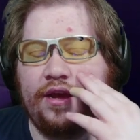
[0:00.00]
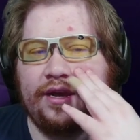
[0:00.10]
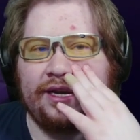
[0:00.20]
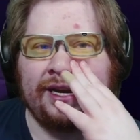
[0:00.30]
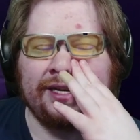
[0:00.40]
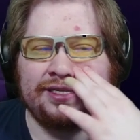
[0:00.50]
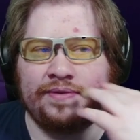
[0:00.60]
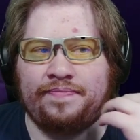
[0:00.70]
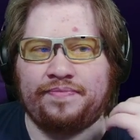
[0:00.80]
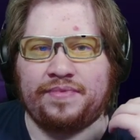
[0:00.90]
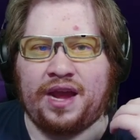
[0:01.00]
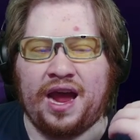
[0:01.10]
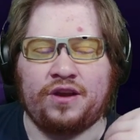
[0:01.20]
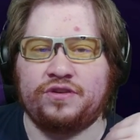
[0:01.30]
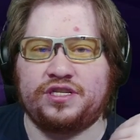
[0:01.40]
because
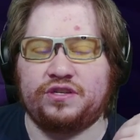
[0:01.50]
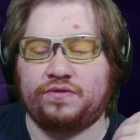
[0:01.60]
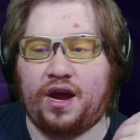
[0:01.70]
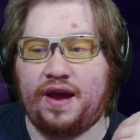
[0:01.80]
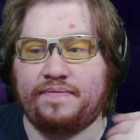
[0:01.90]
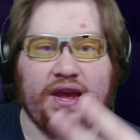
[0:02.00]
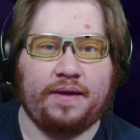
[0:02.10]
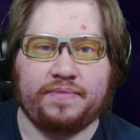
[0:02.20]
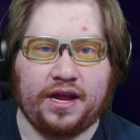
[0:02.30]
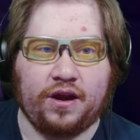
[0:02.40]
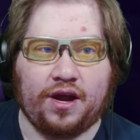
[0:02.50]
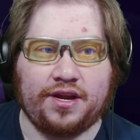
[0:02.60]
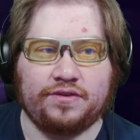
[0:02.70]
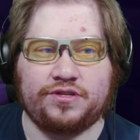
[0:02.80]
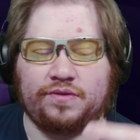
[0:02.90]
I could still not have gameplay
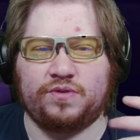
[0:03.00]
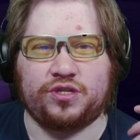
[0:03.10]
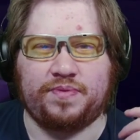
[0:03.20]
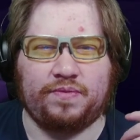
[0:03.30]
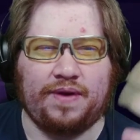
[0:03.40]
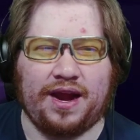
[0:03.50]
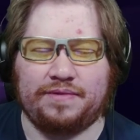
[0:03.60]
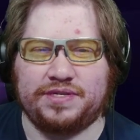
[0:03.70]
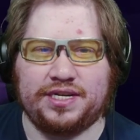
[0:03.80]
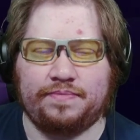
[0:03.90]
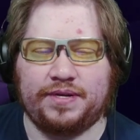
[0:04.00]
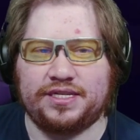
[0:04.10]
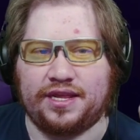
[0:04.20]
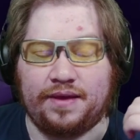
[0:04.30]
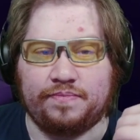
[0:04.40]
audio. So it would just be random
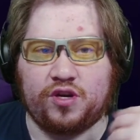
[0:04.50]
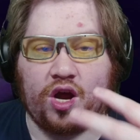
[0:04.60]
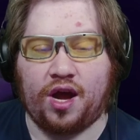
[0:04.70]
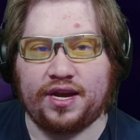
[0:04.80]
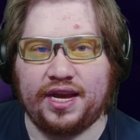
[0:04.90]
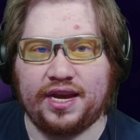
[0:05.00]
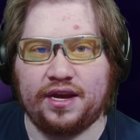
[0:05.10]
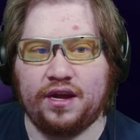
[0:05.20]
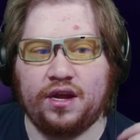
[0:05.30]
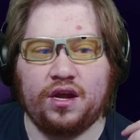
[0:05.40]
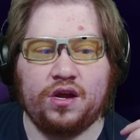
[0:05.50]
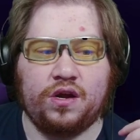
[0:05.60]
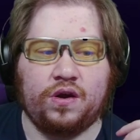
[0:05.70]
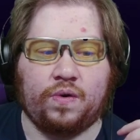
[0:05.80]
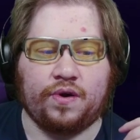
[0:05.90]
snippets of them talking
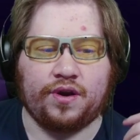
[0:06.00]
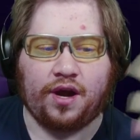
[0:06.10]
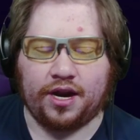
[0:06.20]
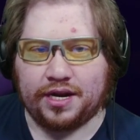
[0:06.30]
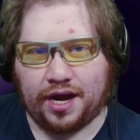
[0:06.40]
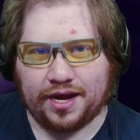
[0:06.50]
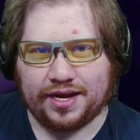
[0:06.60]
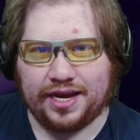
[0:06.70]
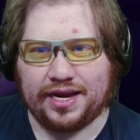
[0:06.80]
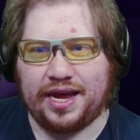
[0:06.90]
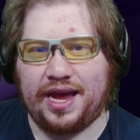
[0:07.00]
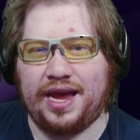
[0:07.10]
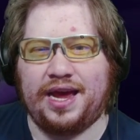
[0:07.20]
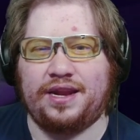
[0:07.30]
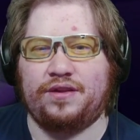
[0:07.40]
or not talking
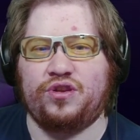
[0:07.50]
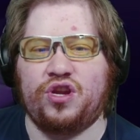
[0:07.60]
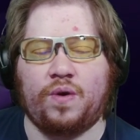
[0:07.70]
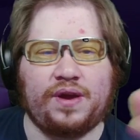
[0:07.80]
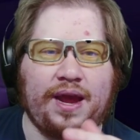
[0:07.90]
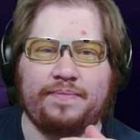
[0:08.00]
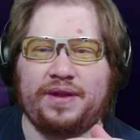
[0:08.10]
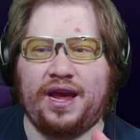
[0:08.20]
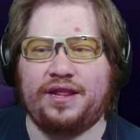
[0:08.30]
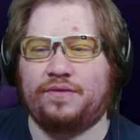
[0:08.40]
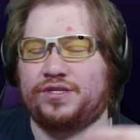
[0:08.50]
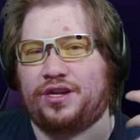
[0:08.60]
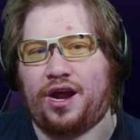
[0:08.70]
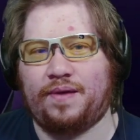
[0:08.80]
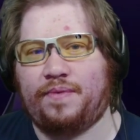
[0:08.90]
and no gameplay. And there was a
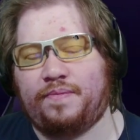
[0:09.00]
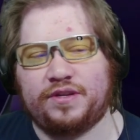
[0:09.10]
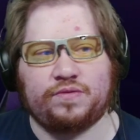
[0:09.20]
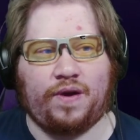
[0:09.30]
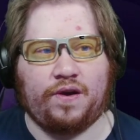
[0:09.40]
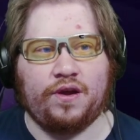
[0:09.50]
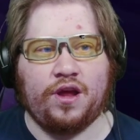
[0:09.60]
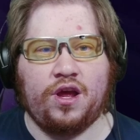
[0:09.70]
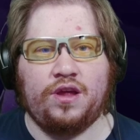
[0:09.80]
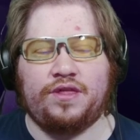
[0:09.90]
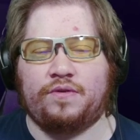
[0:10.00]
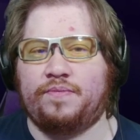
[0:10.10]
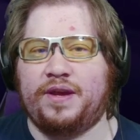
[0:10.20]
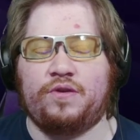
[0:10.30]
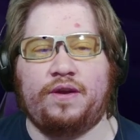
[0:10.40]
lot of moments where there would
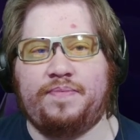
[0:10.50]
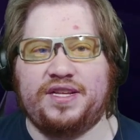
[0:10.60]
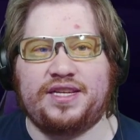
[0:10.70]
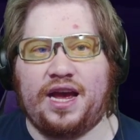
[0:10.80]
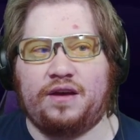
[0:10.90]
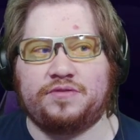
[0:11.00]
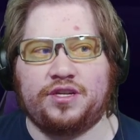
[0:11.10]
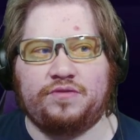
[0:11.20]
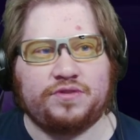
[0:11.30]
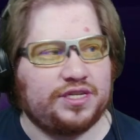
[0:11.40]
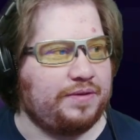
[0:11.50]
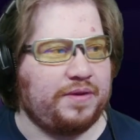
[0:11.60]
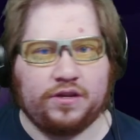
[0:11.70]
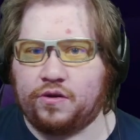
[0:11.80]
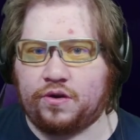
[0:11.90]
be creepy sounds and you would see
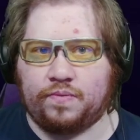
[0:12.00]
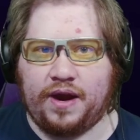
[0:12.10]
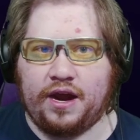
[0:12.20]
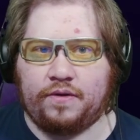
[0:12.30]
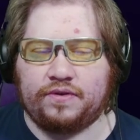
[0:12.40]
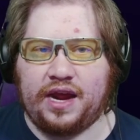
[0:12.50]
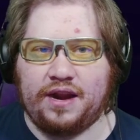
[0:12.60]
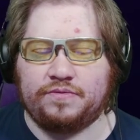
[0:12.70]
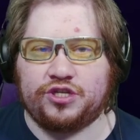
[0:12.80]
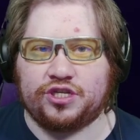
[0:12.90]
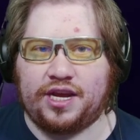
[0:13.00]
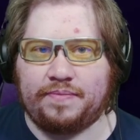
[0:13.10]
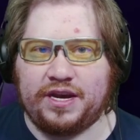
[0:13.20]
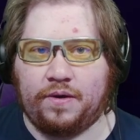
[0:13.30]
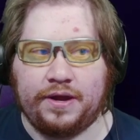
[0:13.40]
me look around and it was just like
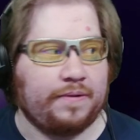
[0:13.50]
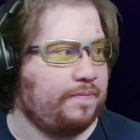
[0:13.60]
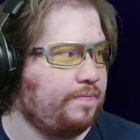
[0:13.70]
me going,